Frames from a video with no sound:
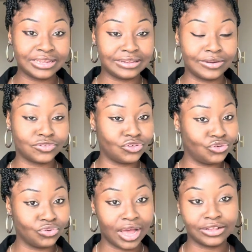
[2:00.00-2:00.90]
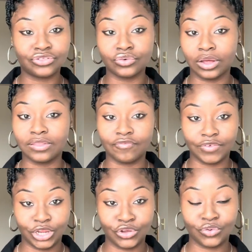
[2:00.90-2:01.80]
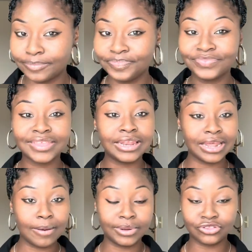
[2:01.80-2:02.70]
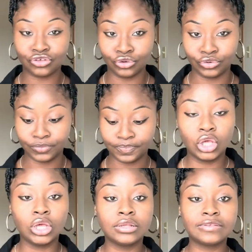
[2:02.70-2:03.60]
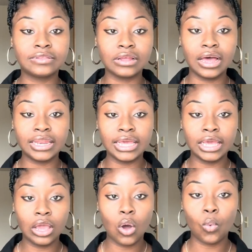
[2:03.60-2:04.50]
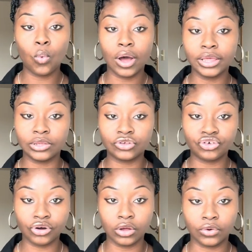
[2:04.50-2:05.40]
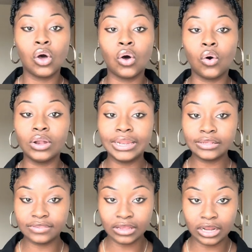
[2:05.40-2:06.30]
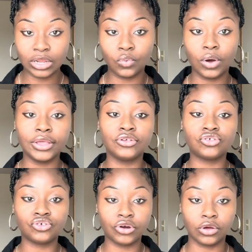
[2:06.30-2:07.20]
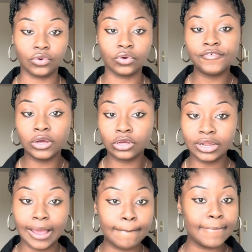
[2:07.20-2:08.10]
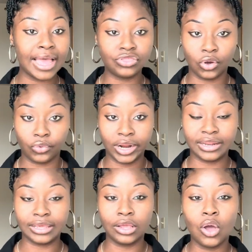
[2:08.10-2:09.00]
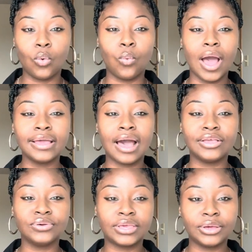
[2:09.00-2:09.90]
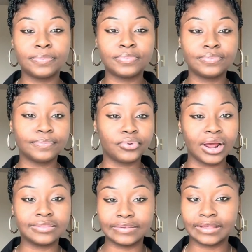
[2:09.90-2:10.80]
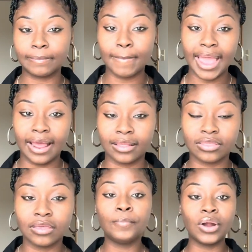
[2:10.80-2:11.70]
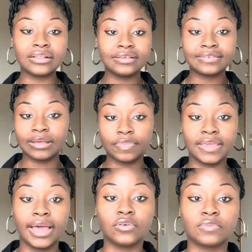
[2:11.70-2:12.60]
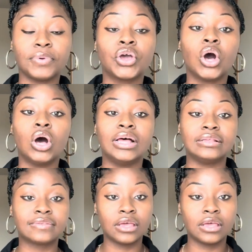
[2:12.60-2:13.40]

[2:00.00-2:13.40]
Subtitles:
it down to you guys throughout the video. Number 2, study what you struggle. Only study what you struggle. If you're good at math already, why are you keep practicing math? Practice something else, because